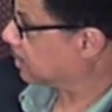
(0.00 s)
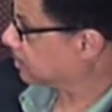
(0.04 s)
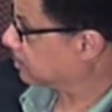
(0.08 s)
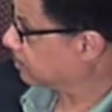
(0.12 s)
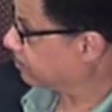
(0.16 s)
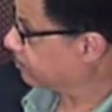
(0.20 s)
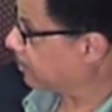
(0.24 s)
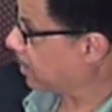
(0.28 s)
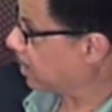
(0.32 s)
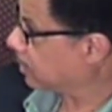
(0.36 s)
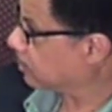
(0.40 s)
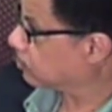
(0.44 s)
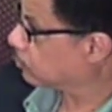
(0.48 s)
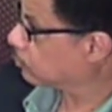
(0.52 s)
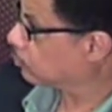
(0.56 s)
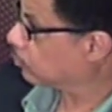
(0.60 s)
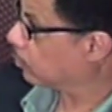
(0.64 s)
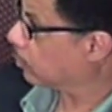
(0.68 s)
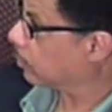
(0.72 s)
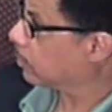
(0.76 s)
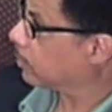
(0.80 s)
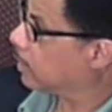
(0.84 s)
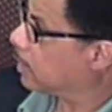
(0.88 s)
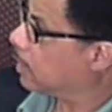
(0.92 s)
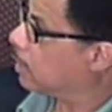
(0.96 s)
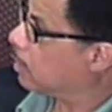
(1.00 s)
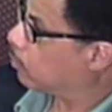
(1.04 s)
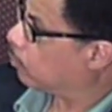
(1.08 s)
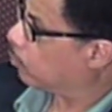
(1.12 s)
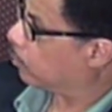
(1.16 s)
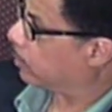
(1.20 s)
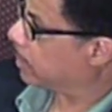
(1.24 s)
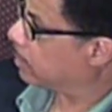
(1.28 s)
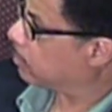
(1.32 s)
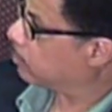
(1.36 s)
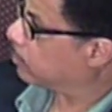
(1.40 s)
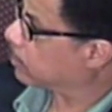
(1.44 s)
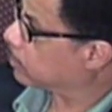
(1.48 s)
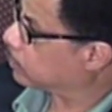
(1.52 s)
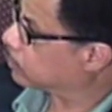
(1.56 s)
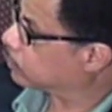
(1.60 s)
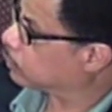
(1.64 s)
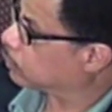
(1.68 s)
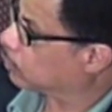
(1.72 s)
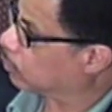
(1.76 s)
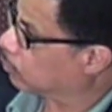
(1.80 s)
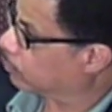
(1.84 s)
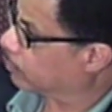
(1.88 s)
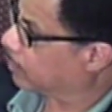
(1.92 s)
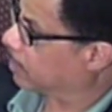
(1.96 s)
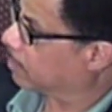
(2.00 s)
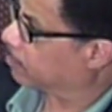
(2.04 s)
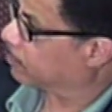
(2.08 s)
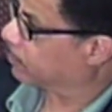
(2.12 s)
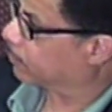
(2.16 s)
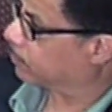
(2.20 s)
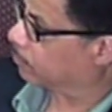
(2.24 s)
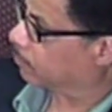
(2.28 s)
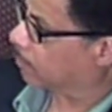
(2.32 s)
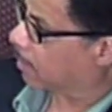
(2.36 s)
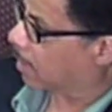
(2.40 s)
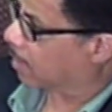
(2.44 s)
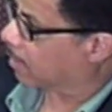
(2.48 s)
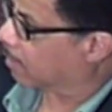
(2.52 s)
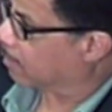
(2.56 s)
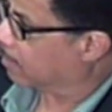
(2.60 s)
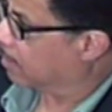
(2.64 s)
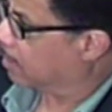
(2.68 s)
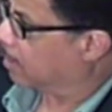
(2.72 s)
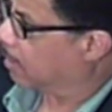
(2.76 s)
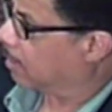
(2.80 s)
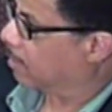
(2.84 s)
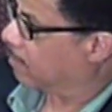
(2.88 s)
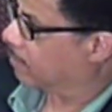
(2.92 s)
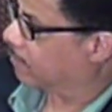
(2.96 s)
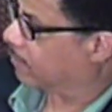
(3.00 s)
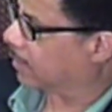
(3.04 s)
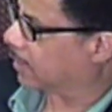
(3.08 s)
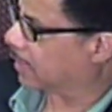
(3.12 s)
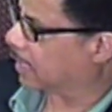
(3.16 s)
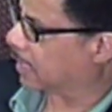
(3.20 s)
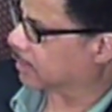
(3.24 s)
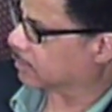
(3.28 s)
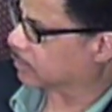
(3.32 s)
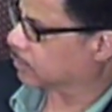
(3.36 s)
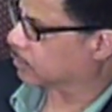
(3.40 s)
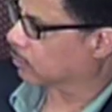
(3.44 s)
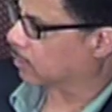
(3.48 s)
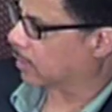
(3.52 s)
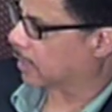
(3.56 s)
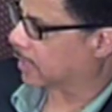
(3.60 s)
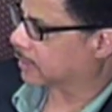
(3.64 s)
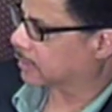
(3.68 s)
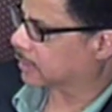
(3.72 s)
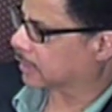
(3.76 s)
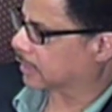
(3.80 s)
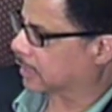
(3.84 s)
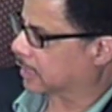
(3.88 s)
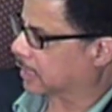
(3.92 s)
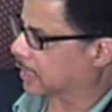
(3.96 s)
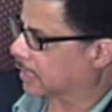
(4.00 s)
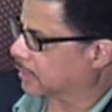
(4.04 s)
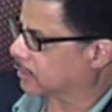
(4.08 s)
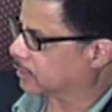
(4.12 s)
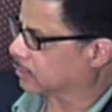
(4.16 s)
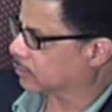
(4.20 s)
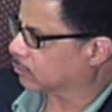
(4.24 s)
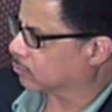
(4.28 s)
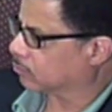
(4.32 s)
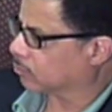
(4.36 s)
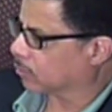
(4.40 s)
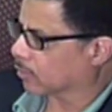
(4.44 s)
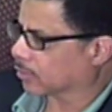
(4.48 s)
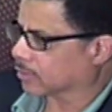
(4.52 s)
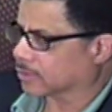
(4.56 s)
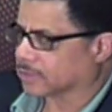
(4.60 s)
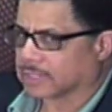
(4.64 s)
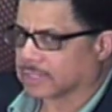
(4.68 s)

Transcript: and things of that sort. We want to show them through our financial education